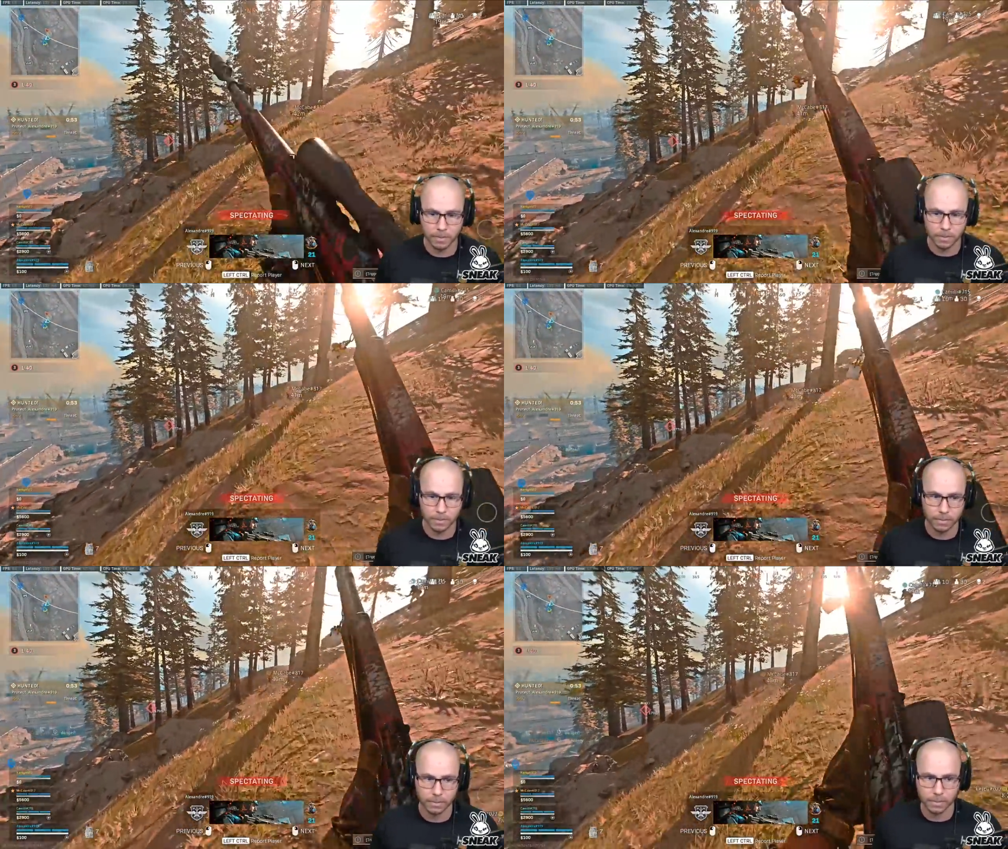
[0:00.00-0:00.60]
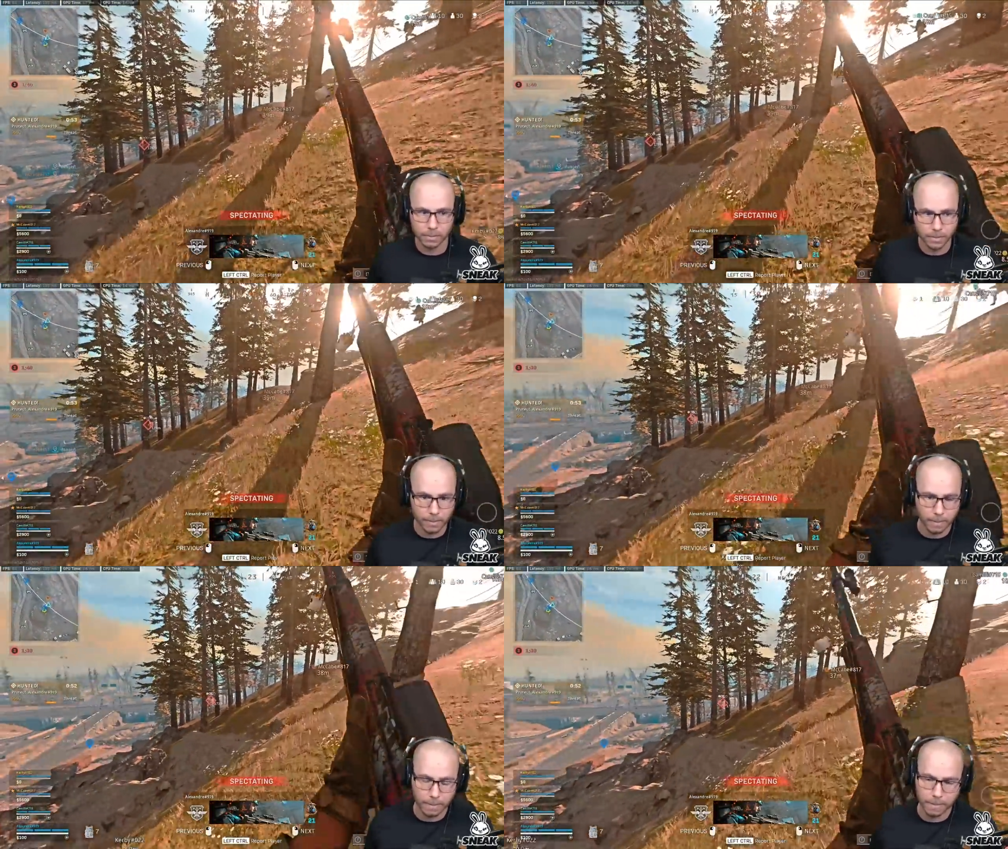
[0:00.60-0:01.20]

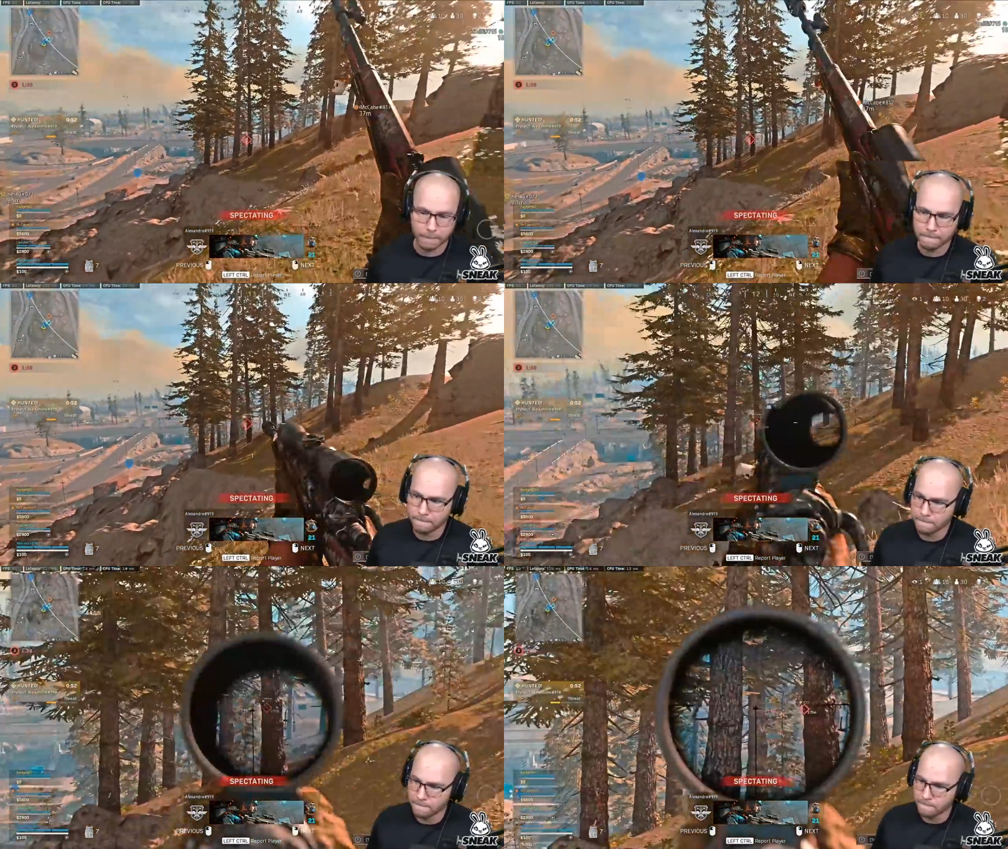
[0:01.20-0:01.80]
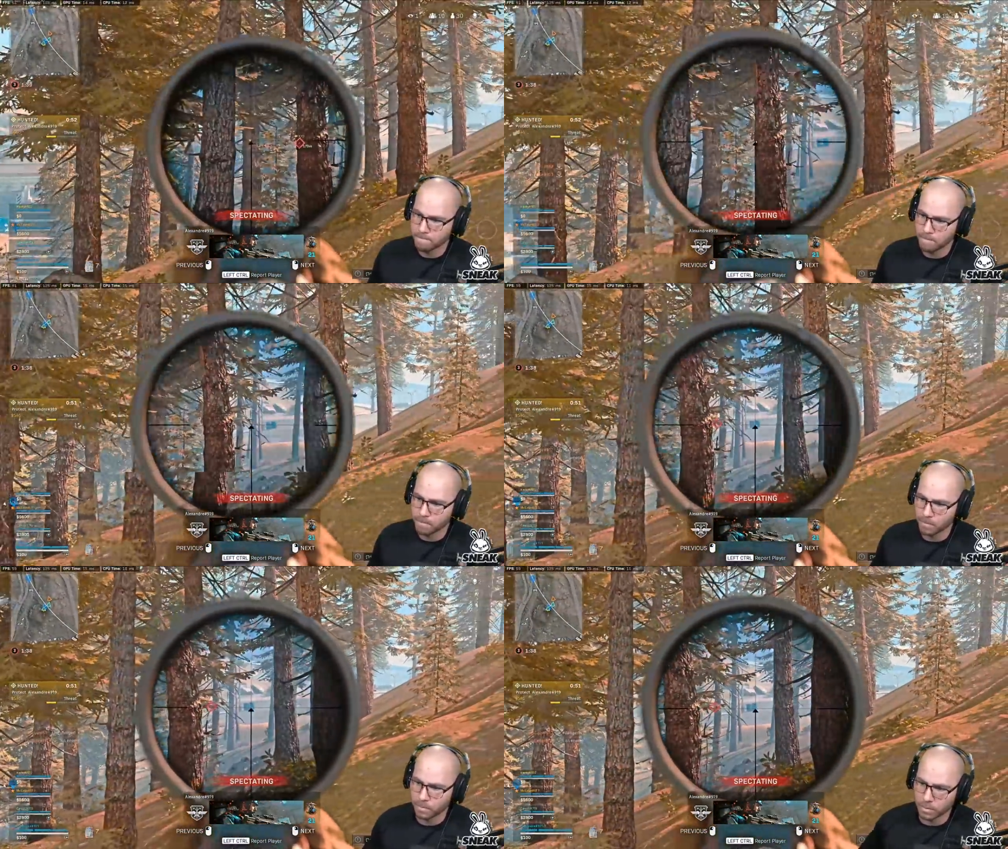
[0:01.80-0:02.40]

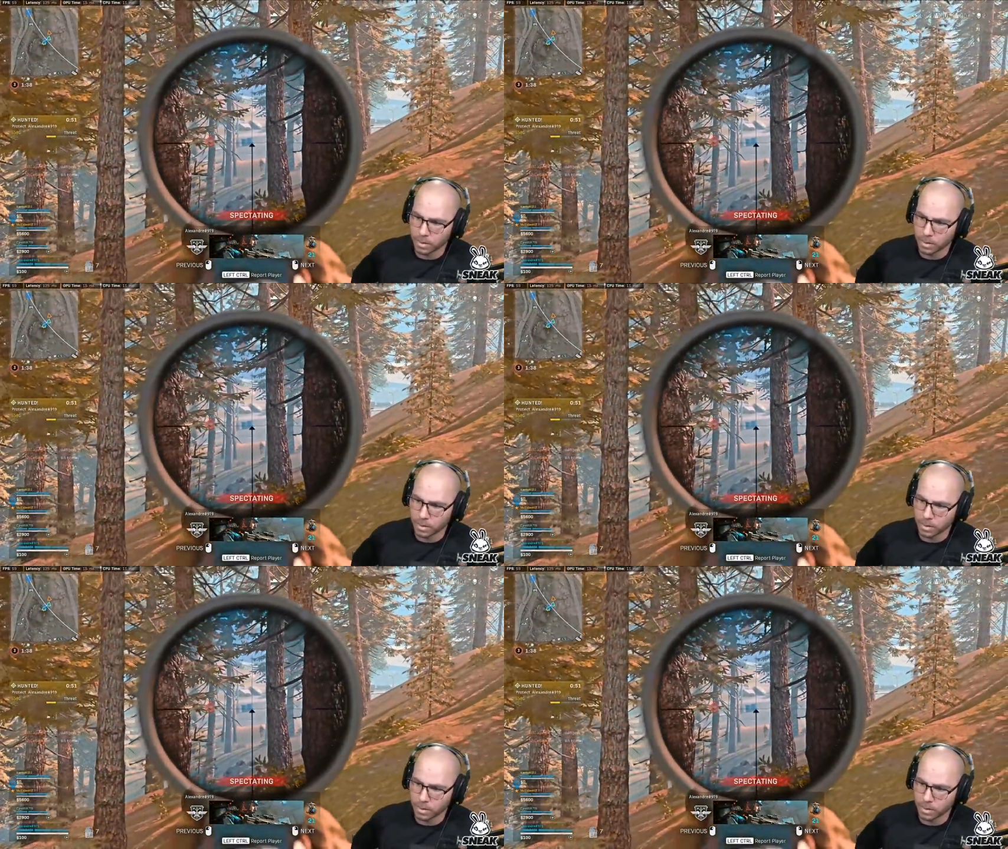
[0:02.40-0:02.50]
Nobody speaks.